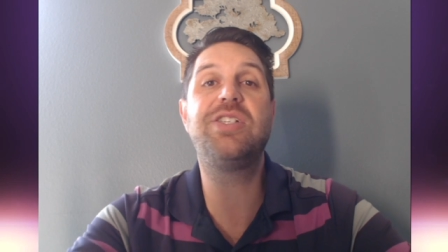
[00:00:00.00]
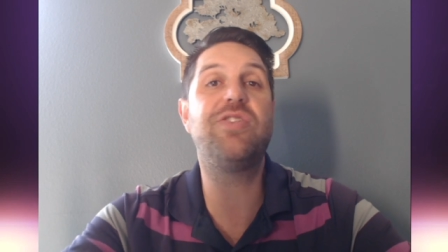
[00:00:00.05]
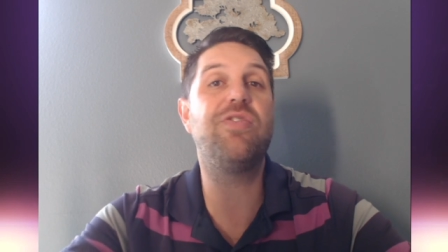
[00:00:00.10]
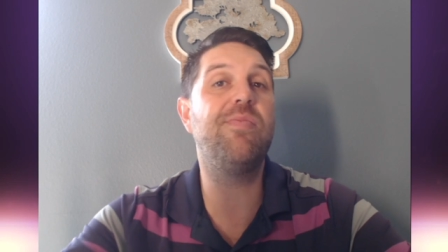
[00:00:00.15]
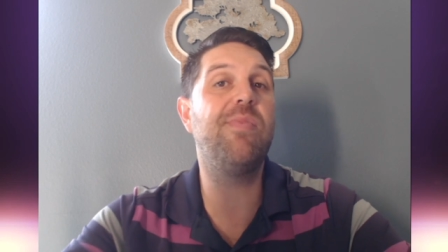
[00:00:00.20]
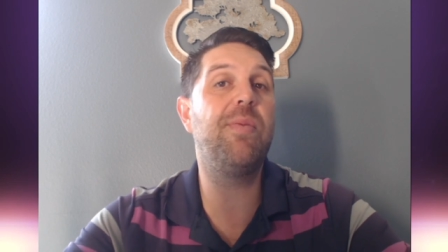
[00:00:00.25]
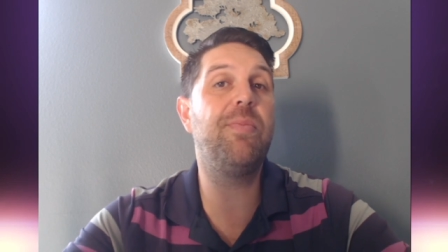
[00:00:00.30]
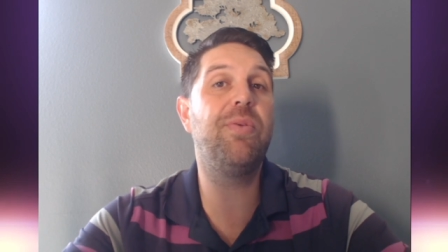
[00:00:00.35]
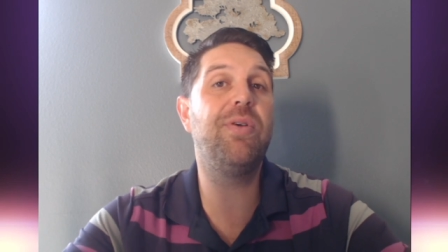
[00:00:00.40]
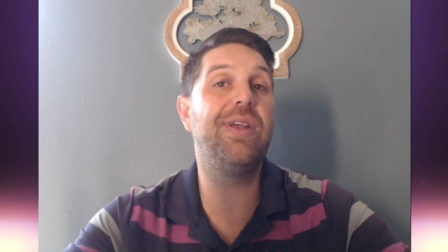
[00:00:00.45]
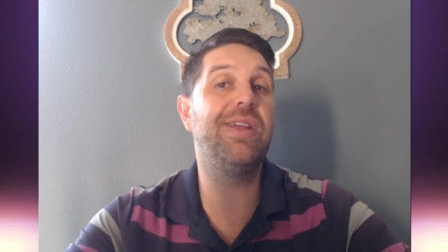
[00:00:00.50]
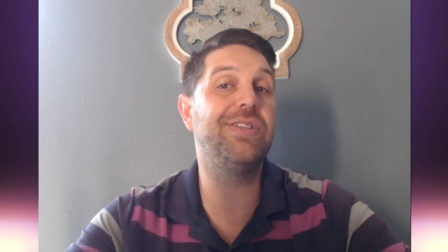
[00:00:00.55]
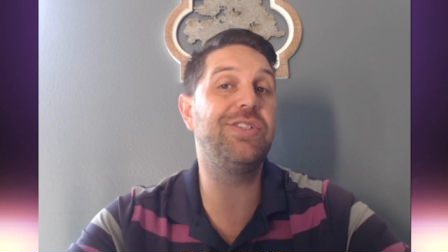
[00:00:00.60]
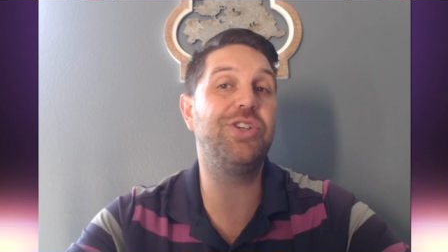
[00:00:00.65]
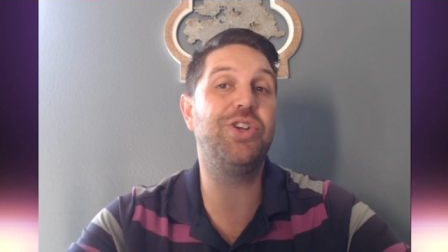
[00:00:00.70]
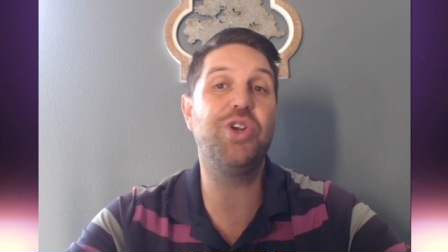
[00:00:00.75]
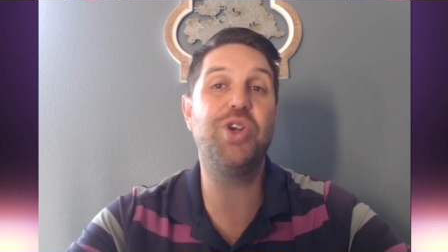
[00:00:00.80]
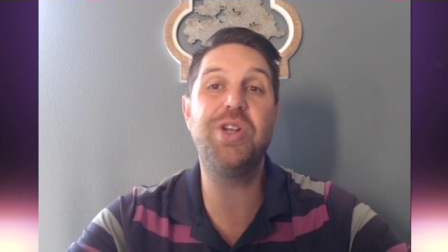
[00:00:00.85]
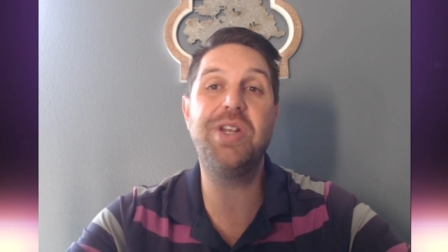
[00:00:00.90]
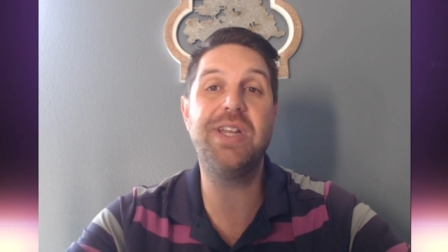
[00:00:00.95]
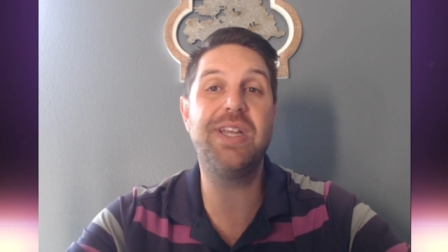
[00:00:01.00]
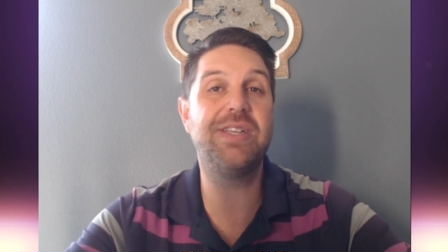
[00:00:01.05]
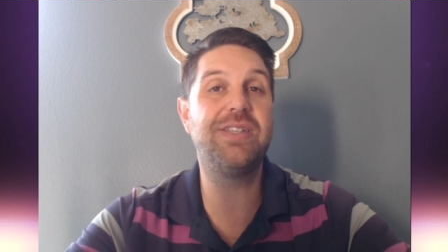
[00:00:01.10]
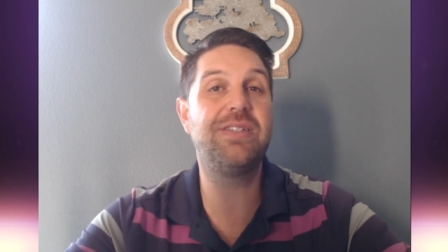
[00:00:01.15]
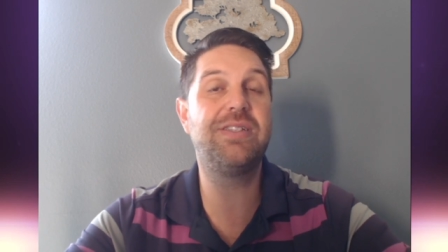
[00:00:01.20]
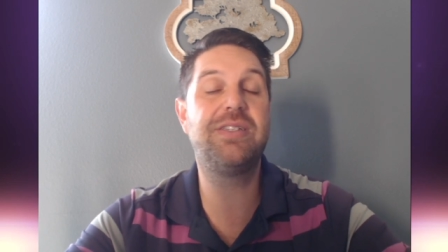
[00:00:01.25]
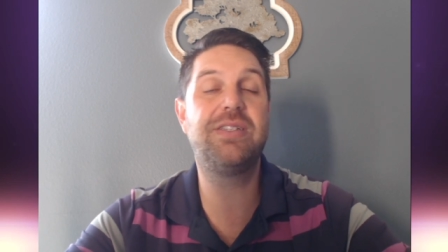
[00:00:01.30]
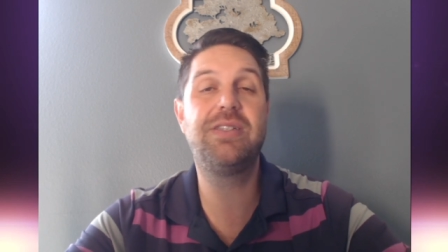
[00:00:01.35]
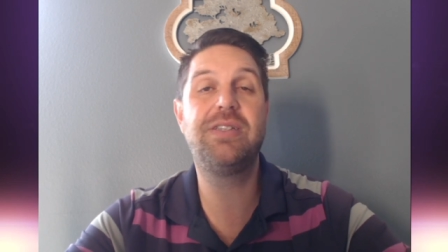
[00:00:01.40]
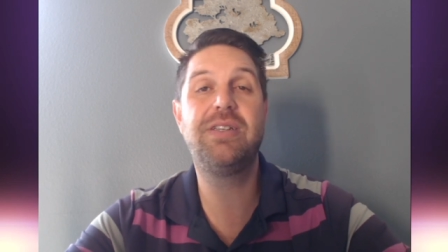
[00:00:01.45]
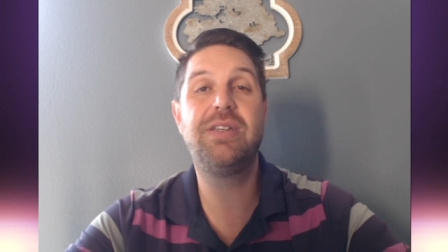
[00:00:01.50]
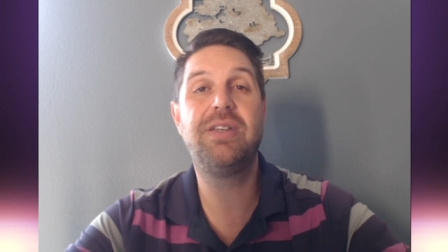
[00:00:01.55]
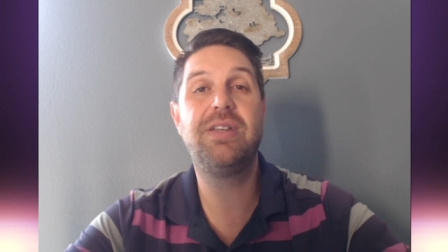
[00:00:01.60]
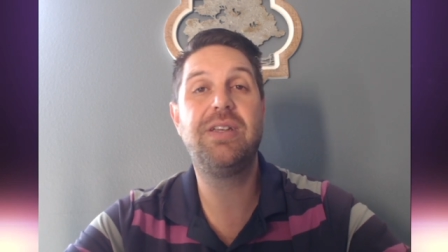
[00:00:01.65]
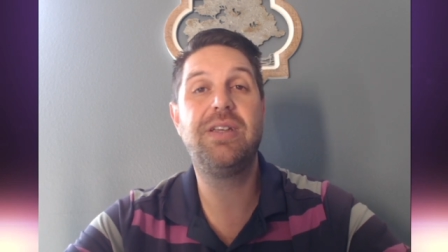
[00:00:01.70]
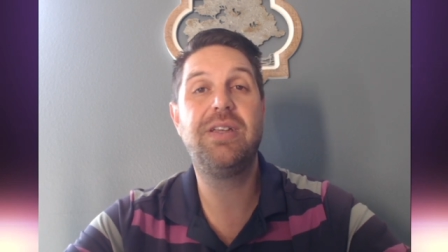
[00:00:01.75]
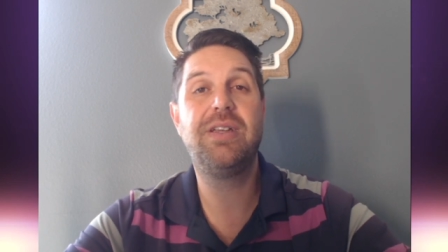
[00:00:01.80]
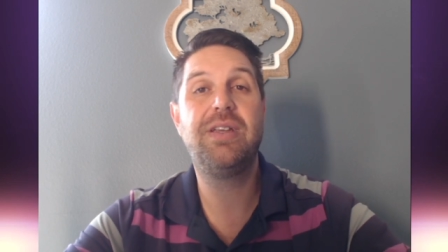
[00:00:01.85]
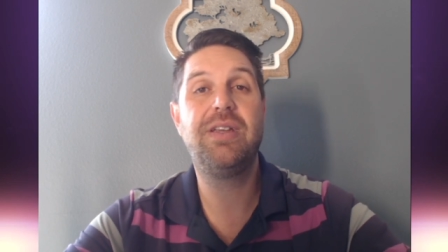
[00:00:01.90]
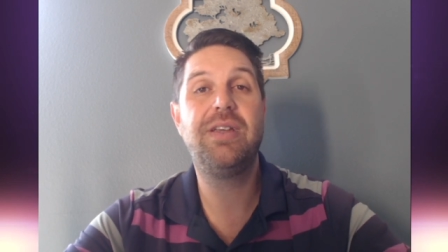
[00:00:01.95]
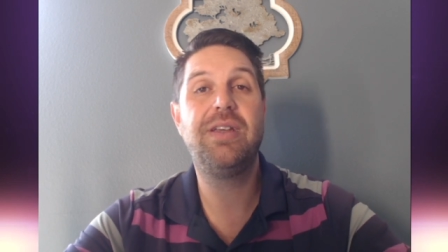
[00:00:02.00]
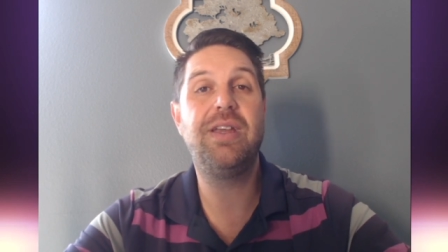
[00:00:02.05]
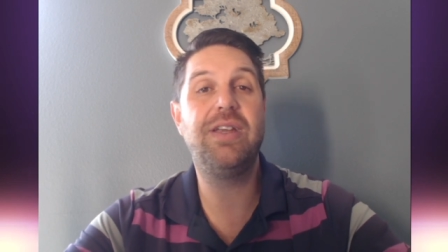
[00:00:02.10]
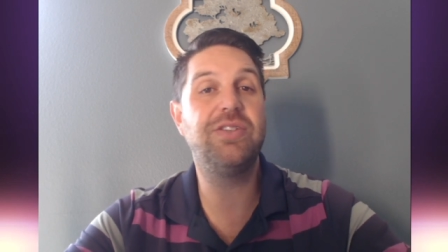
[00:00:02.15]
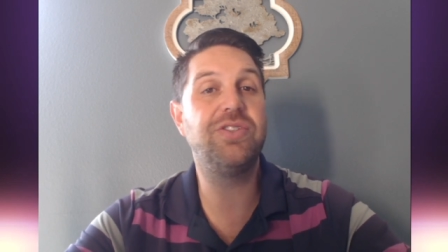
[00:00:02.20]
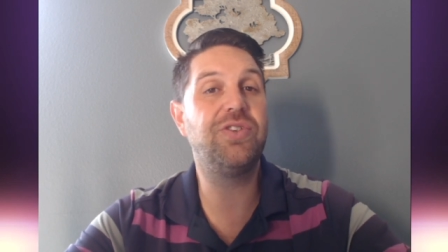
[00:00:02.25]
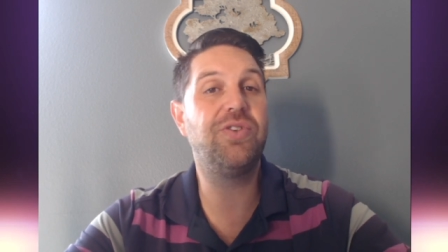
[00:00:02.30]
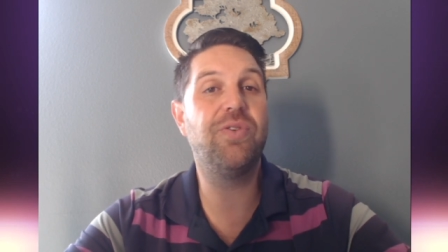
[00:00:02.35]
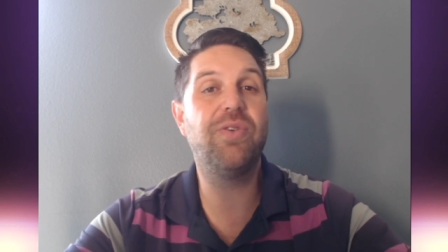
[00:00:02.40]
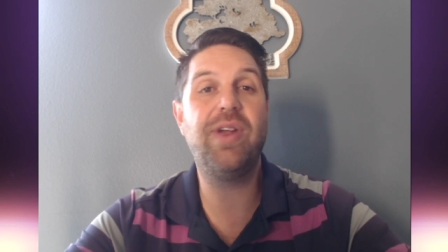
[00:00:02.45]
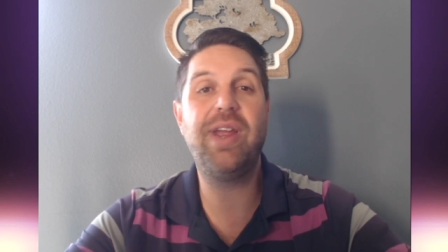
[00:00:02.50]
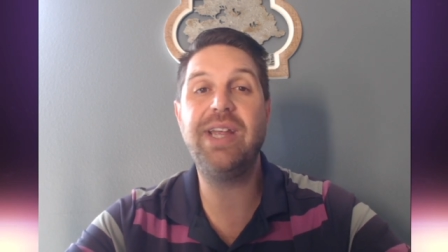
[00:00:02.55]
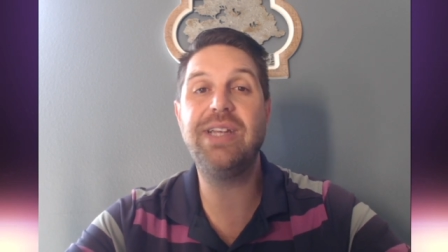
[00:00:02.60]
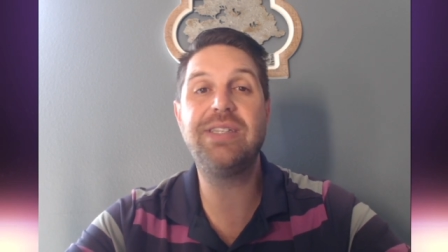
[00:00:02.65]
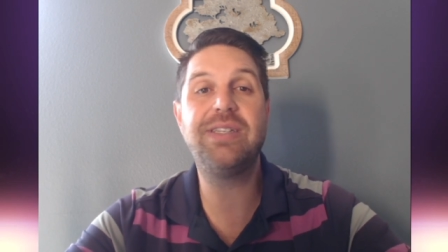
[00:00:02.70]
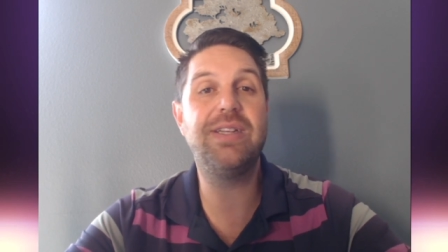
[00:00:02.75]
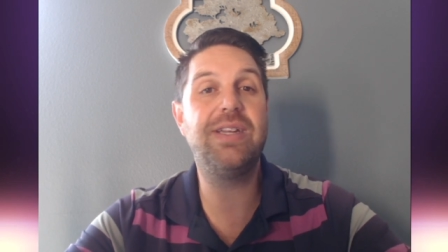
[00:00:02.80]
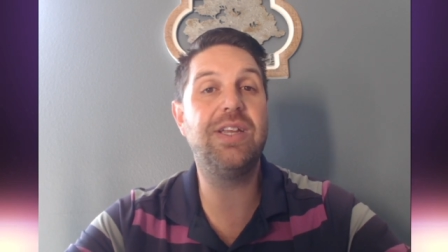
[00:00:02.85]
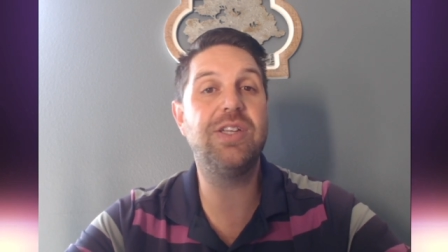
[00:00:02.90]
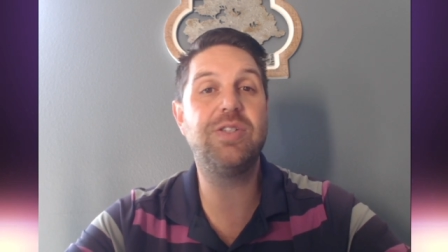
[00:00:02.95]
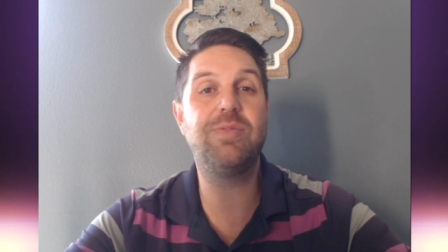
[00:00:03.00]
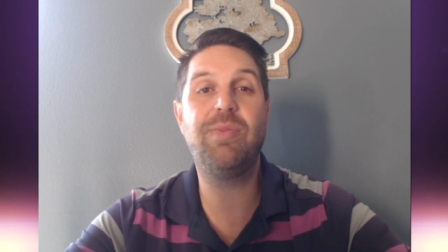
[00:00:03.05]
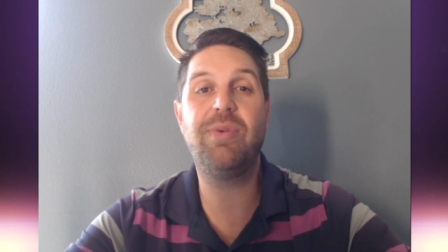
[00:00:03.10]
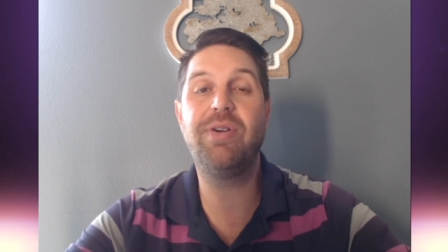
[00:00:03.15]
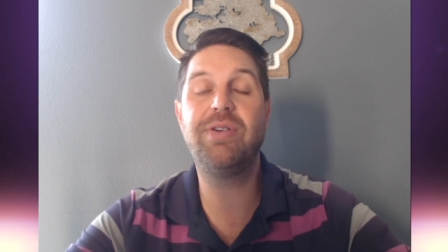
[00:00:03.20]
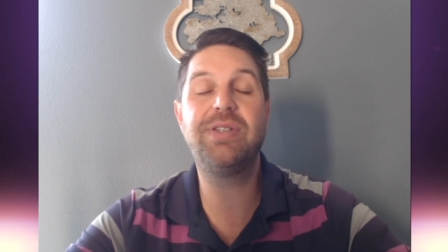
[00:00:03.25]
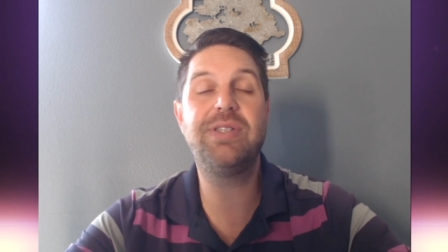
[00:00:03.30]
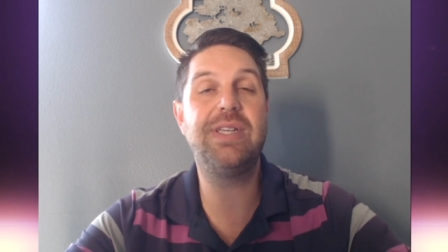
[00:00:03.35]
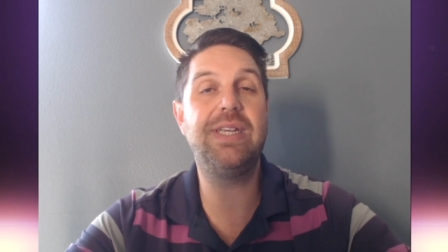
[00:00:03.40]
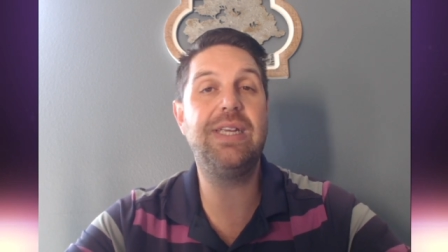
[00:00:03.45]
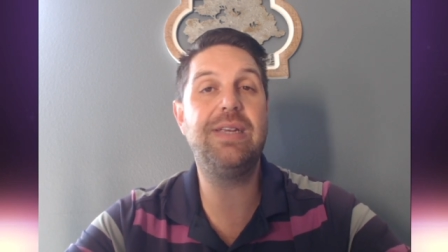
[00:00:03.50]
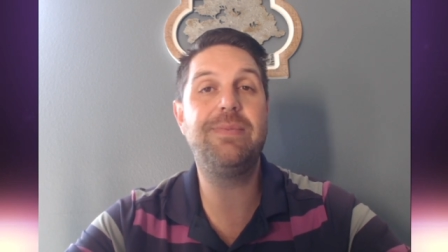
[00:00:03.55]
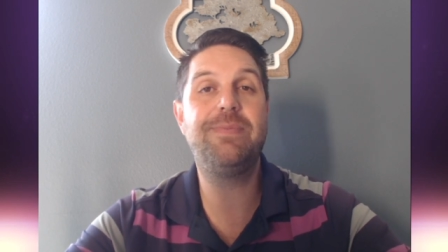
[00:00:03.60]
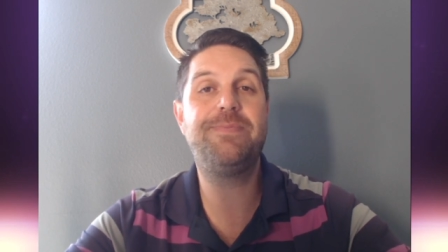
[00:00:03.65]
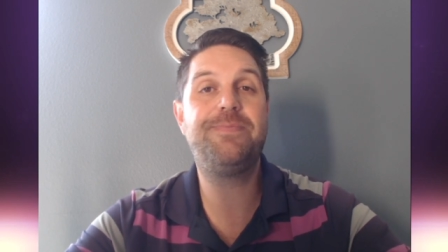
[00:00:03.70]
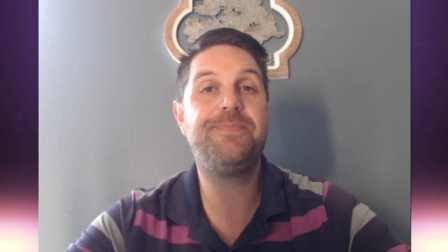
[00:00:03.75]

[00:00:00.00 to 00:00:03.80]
to remember his goodness, his grace, and his mercy.